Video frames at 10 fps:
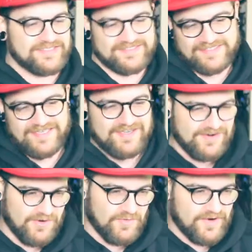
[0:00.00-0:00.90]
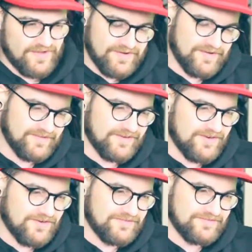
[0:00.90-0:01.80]
or what
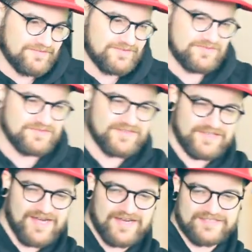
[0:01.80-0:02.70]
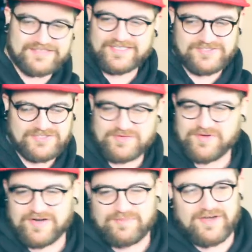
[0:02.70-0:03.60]
the hottest like
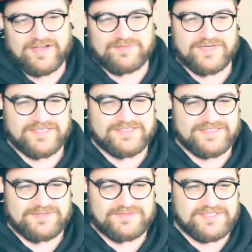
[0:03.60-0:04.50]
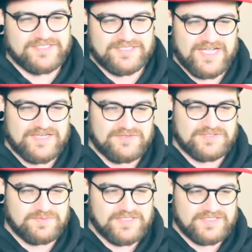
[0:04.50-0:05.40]
streetwear brand was. It just got too
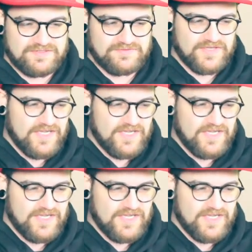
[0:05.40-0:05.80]
expensive.